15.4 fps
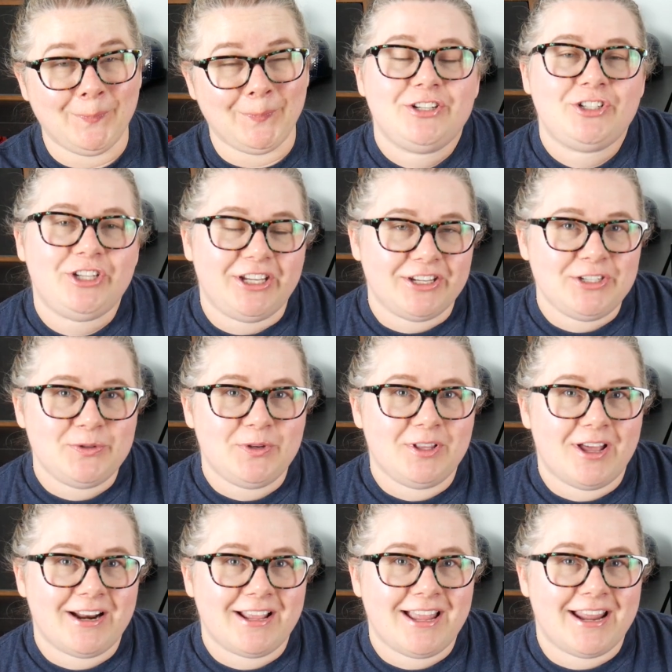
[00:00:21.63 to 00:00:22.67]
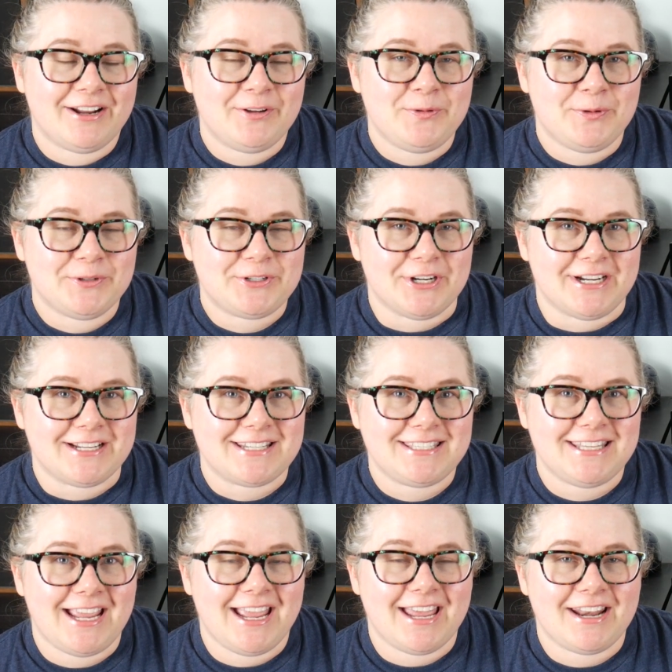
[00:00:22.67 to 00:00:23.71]
She can do a lot of kind of cool
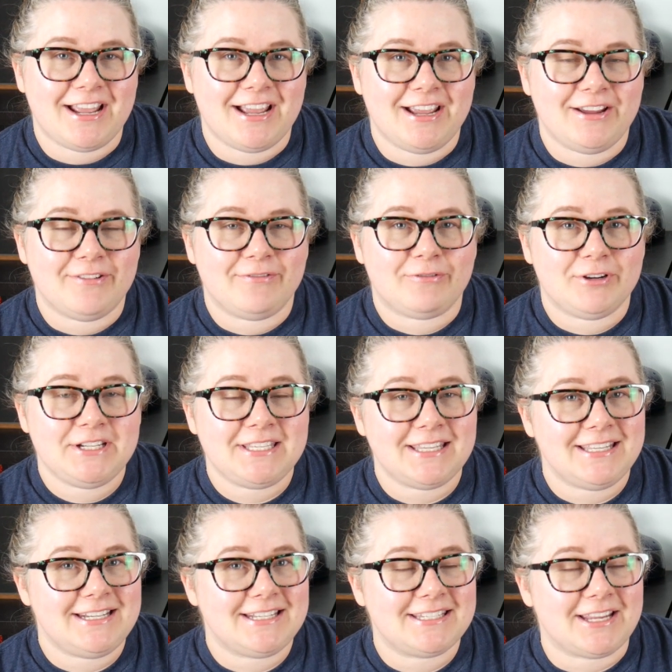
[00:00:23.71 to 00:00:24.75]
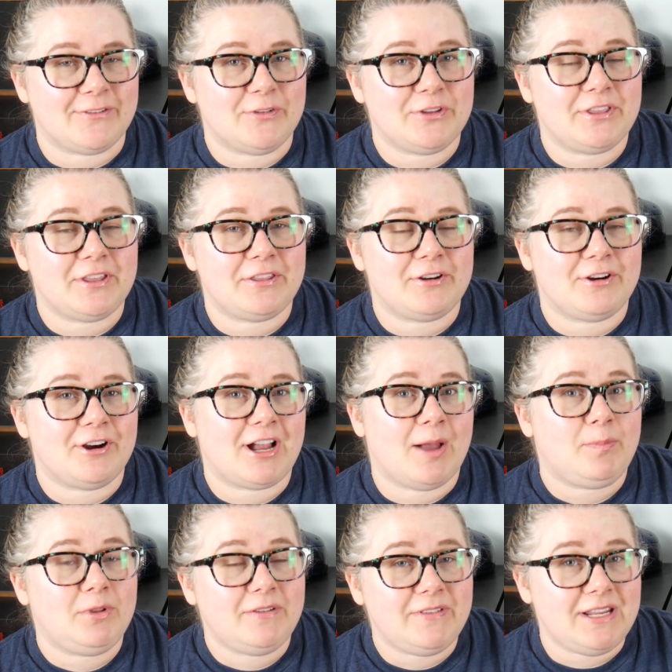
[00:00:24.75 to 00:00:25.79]
tricks, and I've recently discovered that there are a
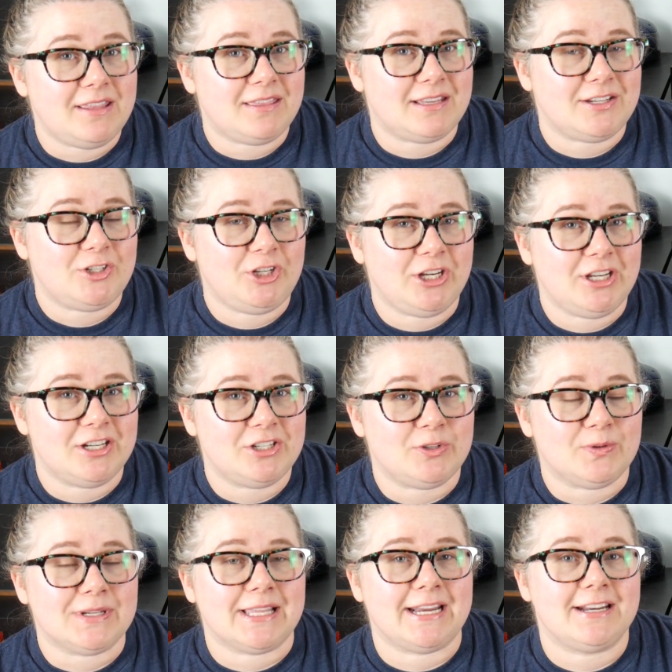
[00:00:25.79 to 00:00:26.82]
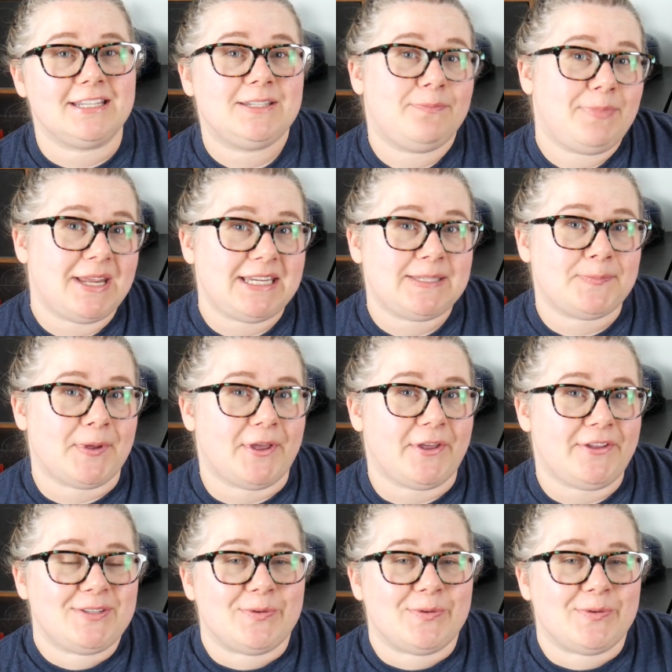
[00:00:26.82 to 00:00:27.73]
couple of neat things she can do related to baseball.